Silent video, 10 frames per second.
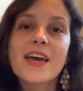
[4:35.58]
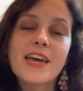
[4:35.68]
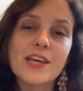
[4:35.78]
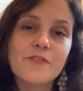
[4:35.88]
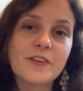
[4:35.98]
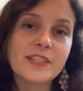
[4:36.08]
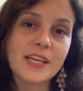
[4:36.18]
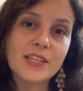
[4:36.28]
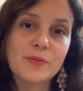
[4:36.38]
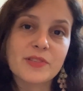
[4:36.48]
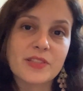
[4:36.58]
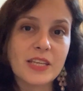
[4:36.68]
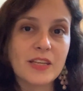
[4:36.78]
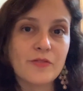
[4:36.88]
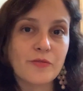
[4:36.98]
if it does
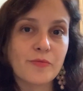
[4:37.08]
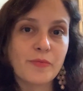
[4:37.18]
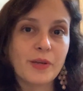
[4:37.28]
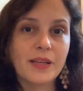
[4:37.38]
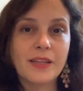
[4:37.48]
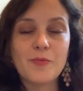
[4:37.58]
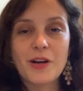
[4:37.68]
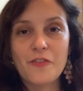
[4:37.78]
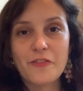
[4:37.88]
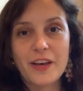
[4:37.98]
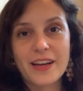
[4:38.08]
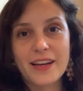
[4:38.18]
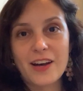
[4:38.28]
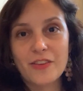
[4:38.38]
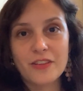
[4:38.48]
receive really well-fed and
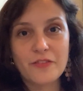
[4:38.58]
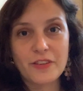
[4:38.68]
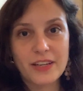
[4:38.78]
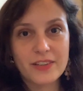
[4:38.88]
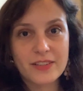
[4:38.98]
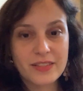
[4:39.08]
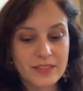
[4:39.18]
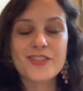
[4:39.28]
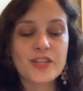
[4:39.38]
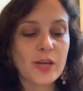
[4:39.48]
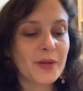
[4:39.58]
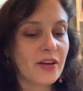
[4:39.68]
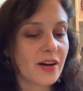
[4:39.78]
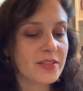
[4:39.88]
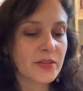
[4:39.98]
healthy feeders. Jamie
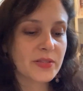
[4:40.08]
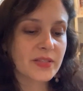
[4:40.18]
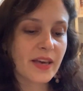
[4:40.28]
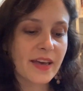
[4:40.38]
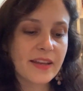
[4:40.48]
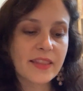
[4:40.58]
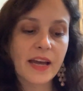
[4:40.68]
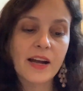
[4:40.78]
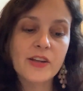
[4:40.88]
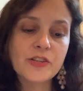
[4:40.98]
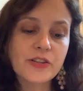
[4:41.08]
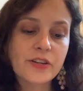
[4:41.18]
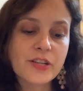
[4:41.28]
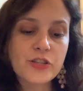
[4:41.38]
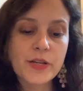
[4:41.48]
also said that
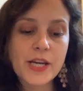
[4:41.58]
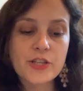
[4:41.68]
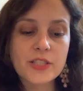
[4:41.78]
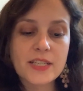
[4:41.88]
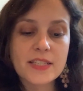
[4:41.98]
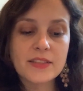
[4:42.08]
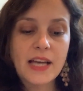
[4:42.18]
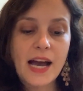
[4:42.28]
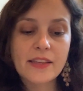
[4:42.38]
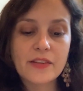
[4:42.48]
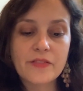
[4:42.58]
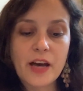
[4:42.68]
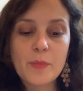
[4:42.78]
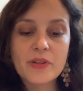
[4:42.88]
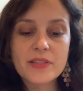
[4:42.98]
undernourished tarantulas lack the
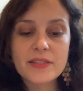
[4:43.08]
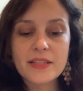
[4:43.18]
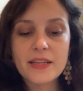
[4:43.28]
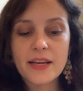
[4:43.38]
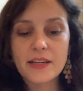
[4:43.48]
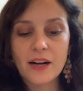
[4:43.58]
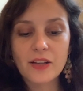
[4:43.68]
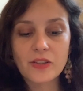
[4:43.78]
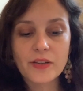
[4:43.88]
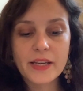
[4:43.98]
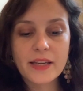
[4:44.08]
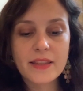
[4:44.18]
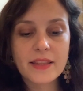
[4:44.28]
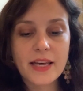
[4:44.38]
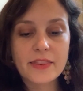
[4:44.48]
vibrancy and coloring
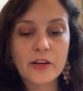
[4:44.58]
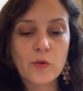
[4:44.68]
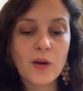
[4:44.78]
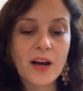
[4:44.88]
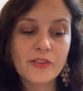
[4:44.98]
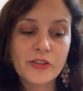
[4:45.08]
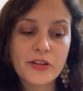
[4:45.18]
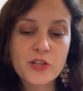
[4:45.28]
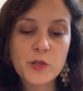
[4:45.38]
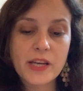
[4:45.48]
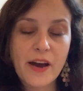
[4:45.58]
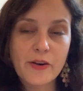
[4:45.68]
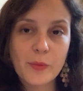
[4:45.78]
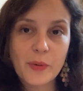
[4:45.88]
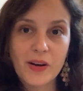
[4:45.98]
that their well-nourished
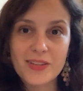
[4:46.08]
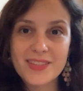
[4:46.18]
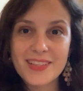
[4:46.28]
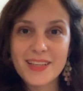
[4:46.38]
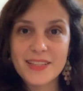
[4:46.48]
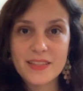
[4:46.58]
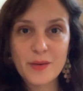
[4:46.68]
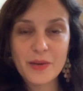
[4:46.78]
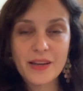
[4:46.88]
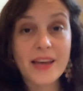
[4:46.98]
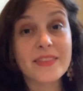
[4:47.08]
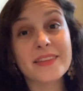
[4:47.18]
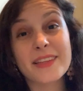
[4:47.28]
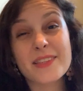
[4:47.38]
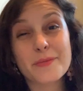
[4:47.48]
counterparts exhibit. I
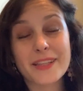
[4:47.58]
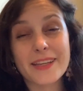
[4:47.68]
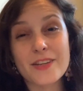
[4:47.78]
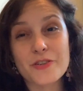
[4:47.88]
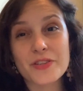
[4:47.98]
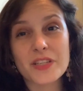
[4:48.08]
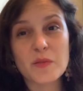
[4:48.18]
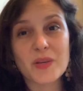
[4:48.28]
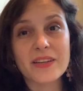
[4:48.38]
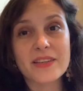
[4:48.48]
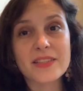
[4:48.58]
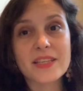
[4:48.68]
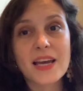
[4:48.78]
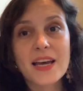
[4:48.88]
think that's really interesting because